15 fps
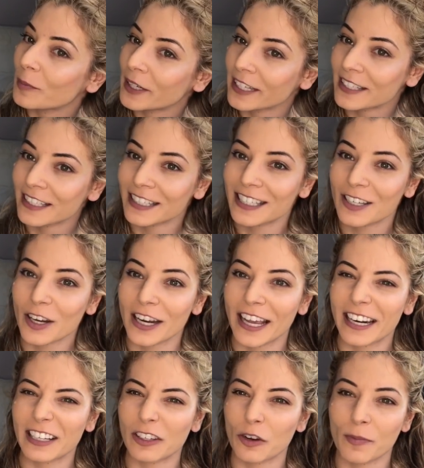because this is gonna
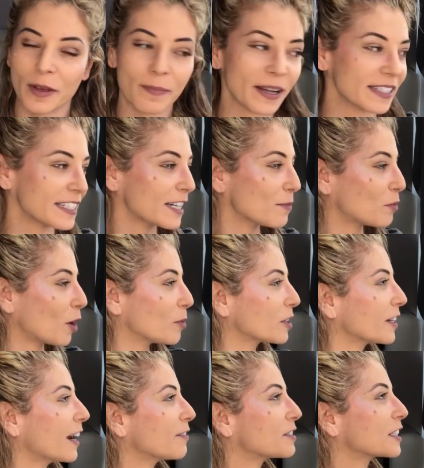get a little bit messy. I'm probably
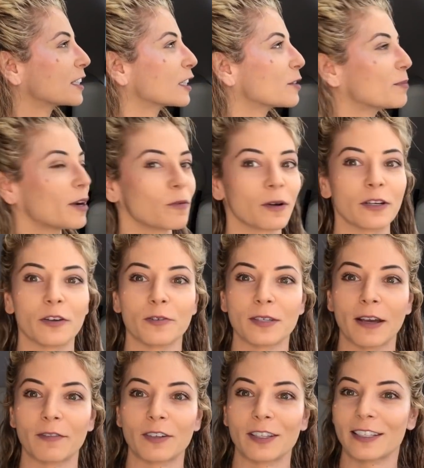gonna have to clean my windows
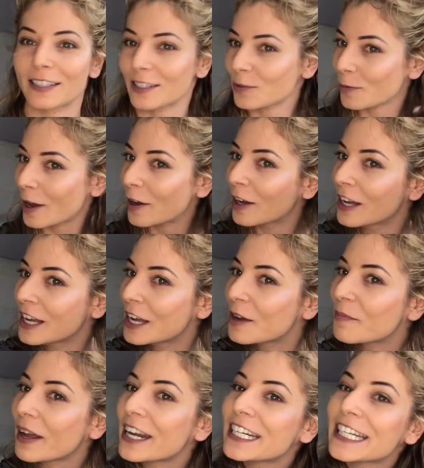after this as well.
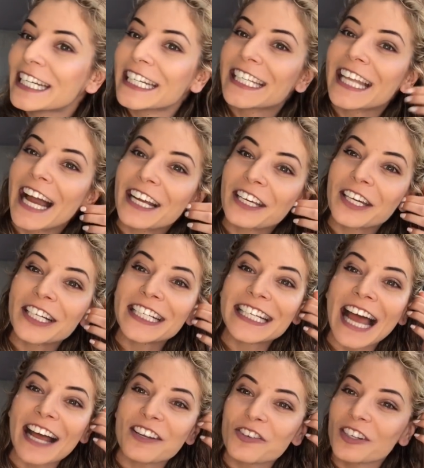But I needed that good
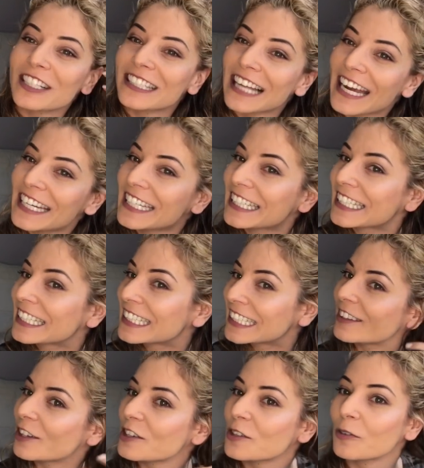natural light.
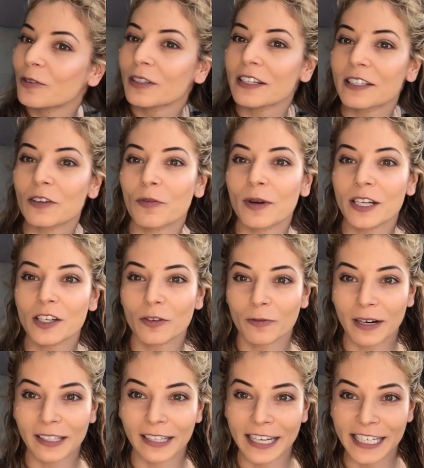There's only so much a
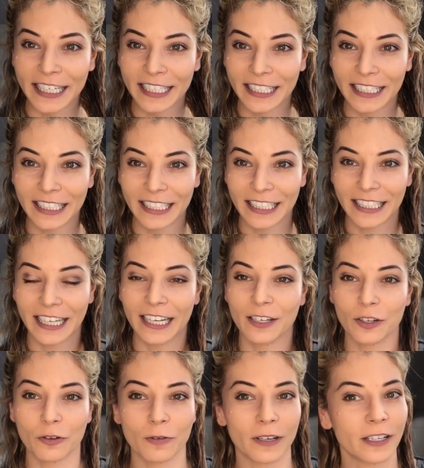ring light can
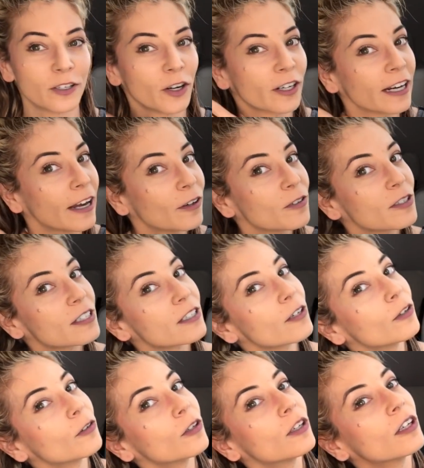do in a dark house.
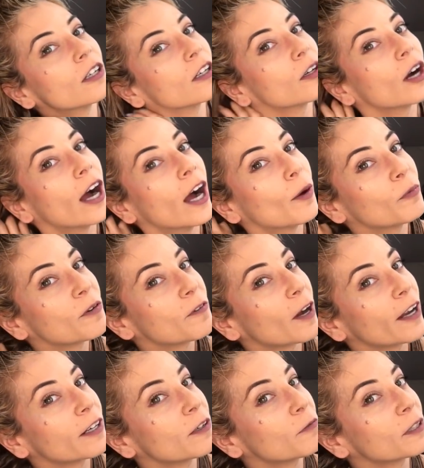So we've
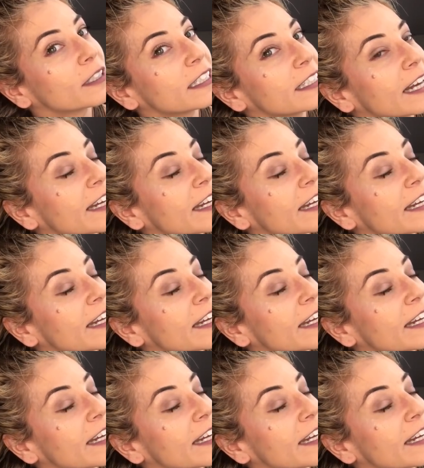got a really